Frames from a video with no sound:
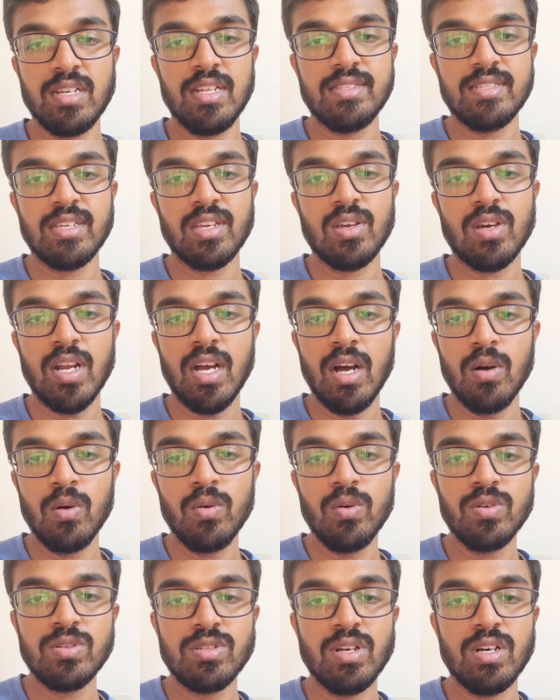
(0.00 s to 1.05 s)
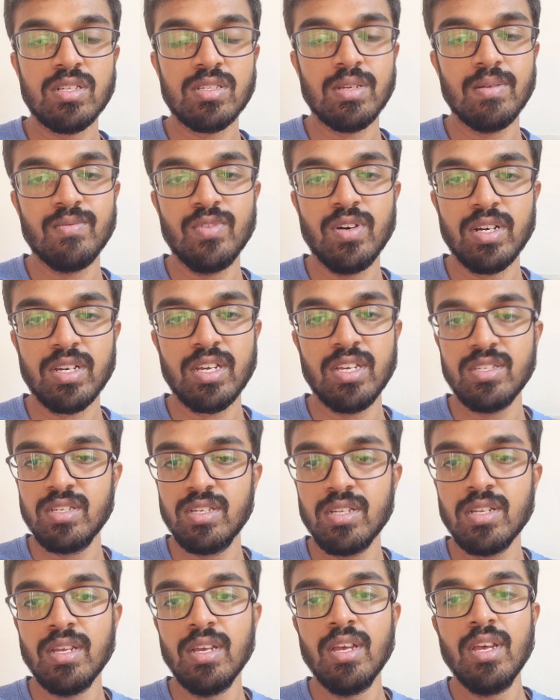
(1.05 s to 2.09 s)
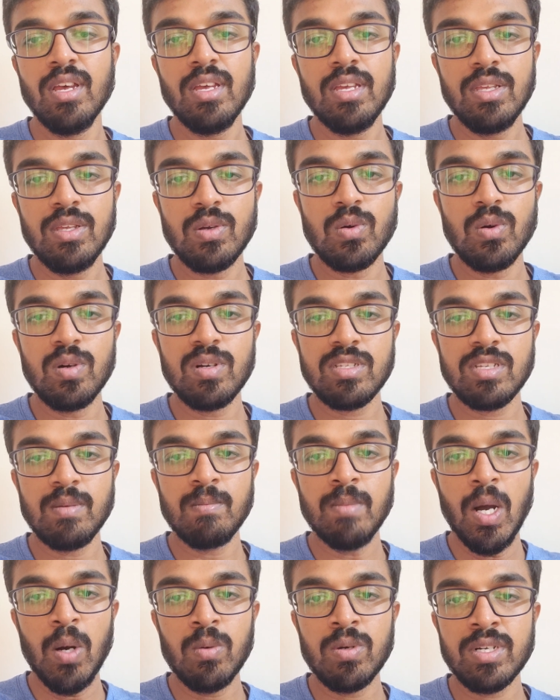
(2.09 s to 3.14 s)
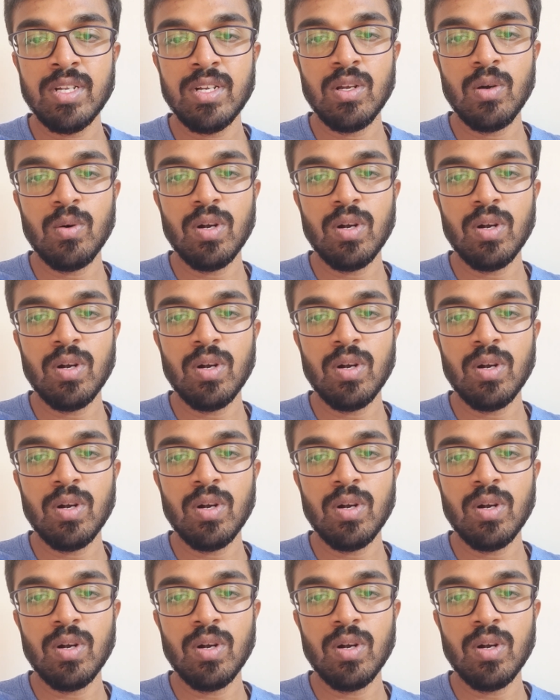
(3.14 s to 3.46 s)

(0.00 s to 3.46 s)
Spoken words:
let's say your house or some vacation, you go to some mountain or